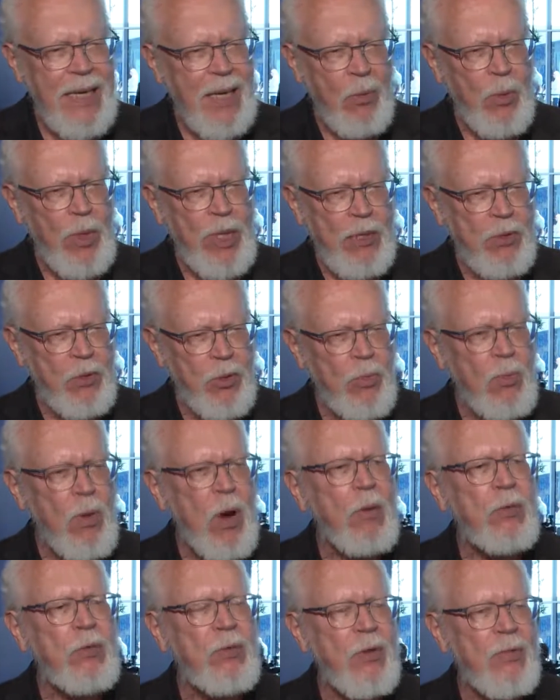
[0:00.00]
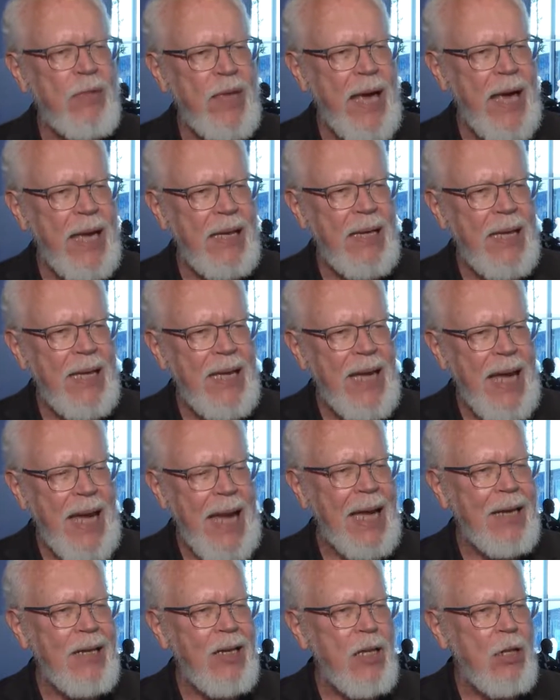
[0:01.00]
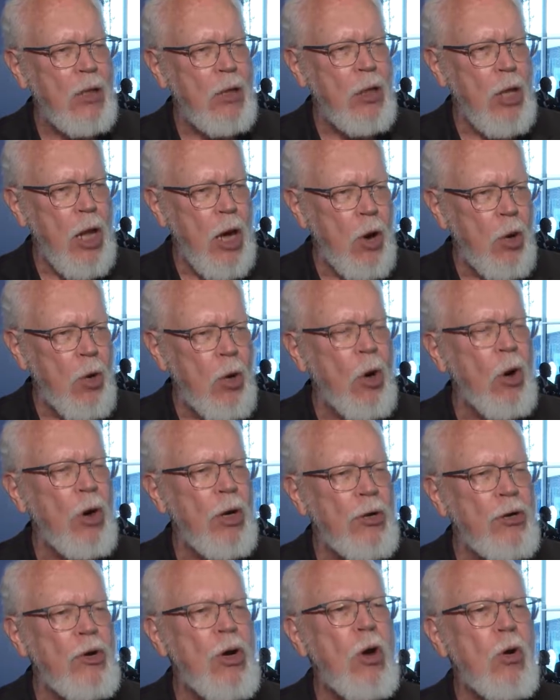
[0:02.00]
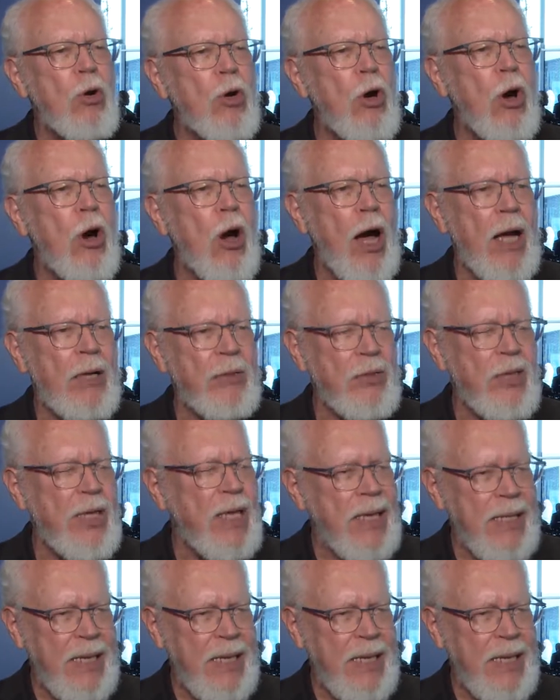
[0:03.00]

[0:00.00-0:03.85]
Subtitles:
and we could do most of that at low or no cost.